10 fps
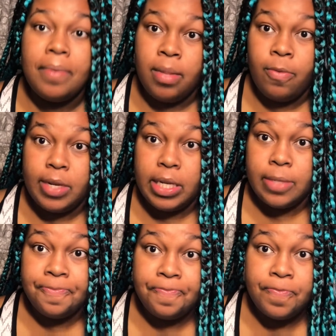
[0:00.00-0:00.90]
in the morning,
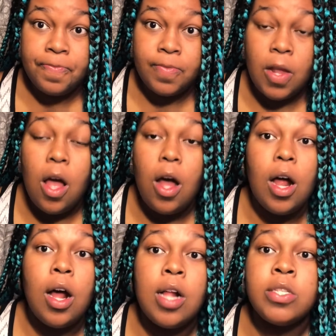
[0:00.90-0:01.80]

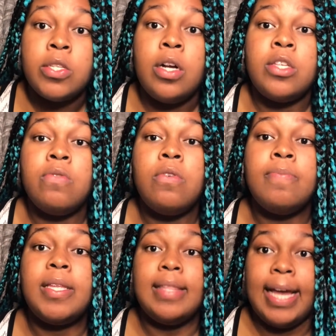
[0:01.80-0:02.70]
odds are you will
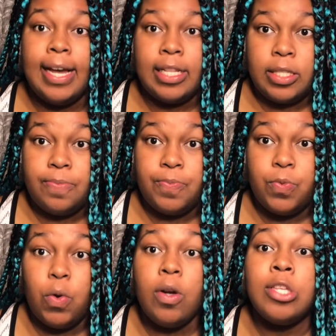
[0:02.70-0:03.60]
be late,
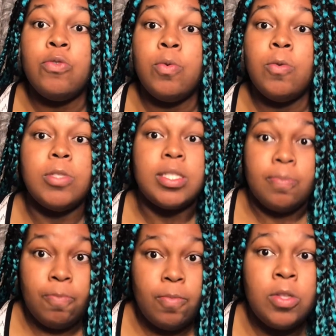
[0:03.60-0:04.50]
or
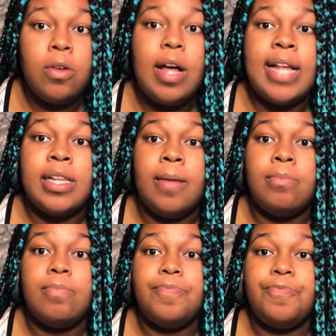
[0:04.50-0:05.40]
you'll end
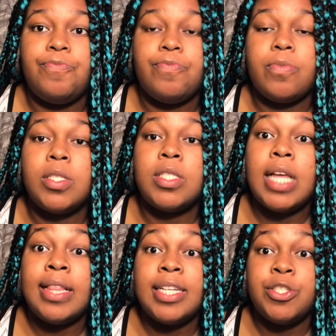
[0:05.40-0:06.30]
up
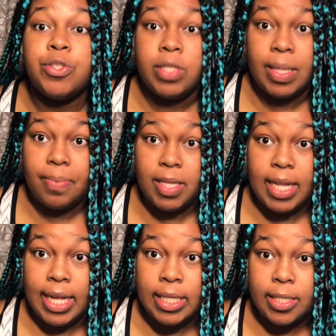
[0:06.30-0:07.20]
saying that you'll skip
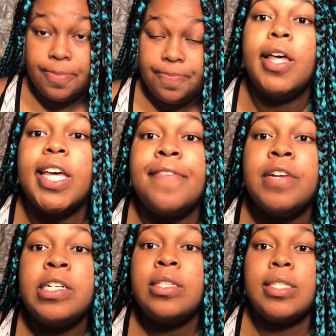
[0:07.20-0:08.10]
class. If
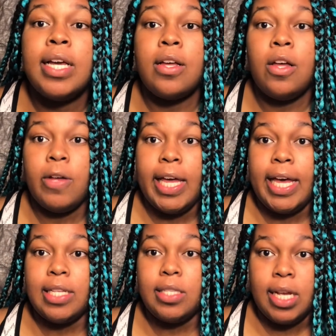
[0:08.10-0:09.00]
you're sick,
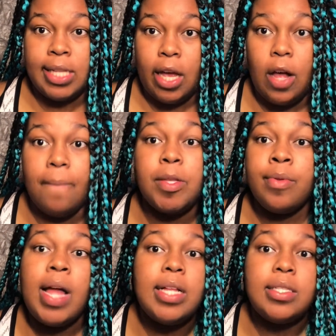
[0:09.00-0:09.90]
okay, take a day off, but do
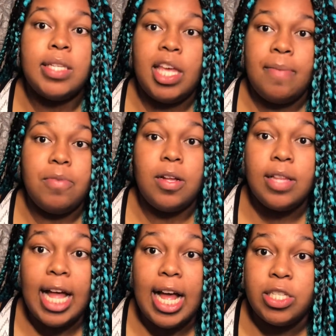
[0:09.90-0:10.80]
not skip
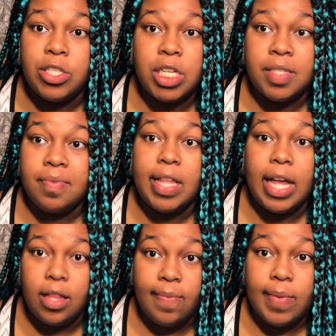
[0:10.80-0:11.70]
class just for the
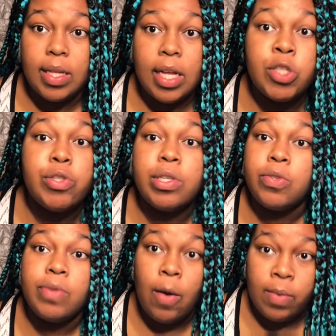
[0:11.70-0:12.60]
hell of it, because you just do
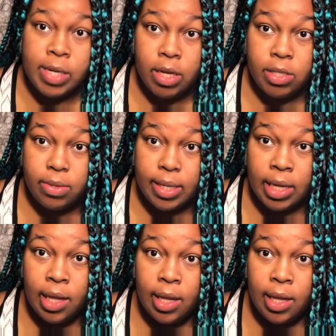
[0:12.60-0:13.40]
not want to go to it.